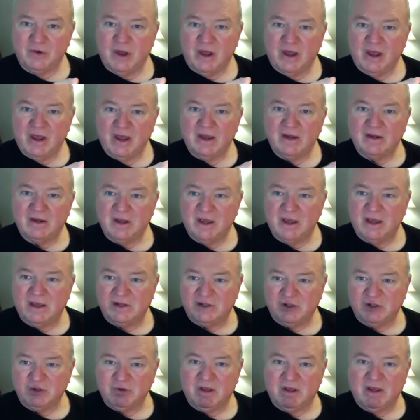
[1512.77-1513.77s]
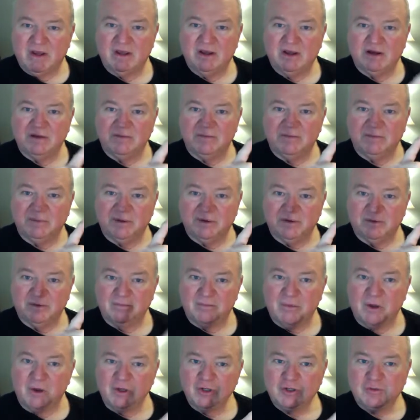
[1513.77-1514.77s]
had, but
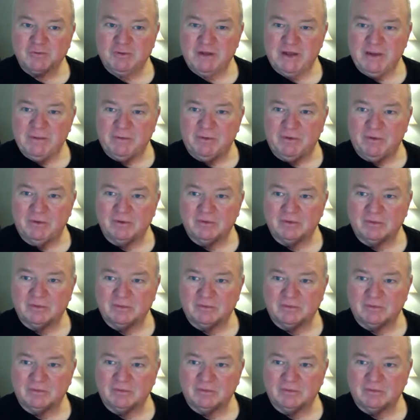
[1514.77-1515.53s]
most people